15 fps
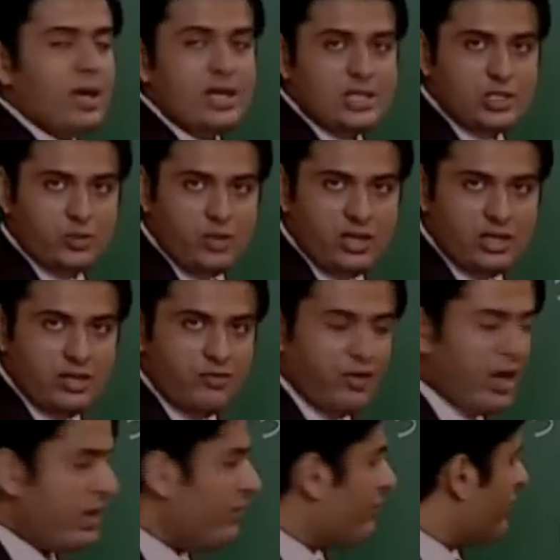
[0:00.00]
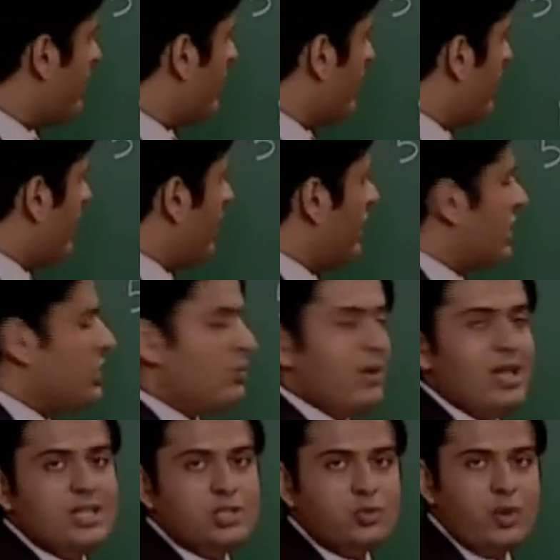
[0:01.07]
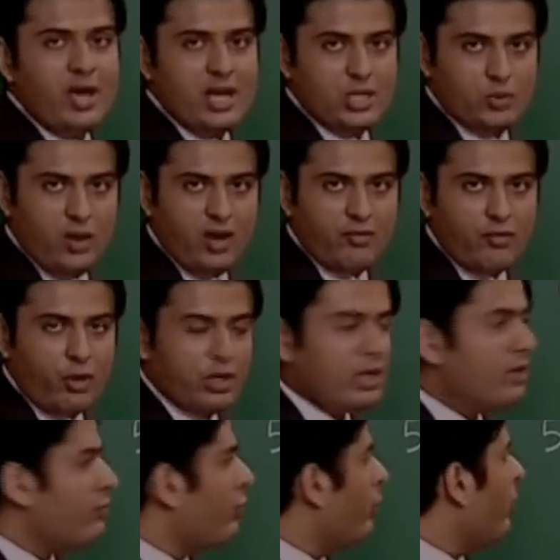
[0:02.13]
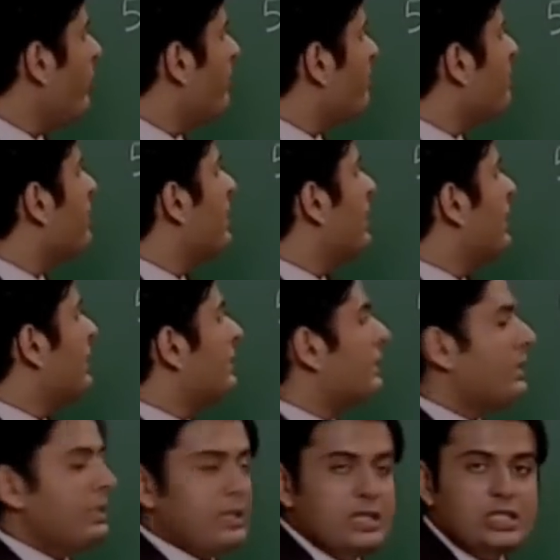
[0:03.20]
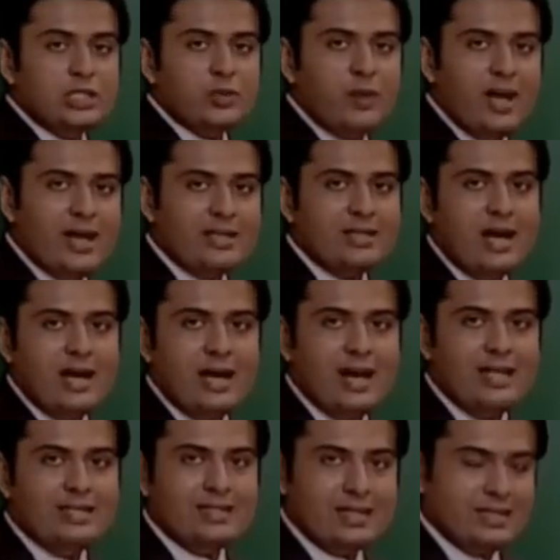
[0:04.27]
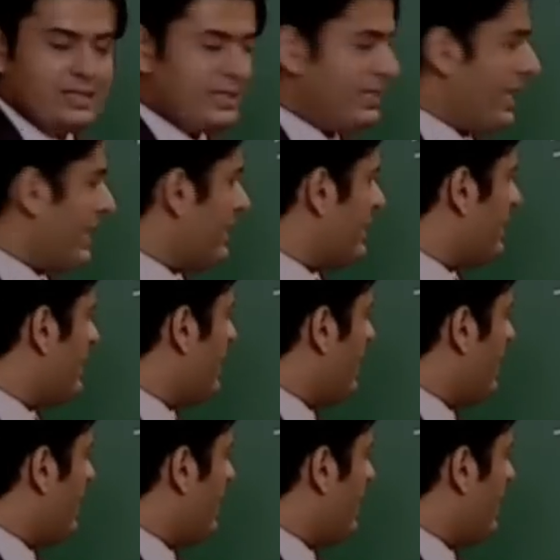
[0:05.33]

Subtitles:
is 25, 12 square is 144, 13 square is 169.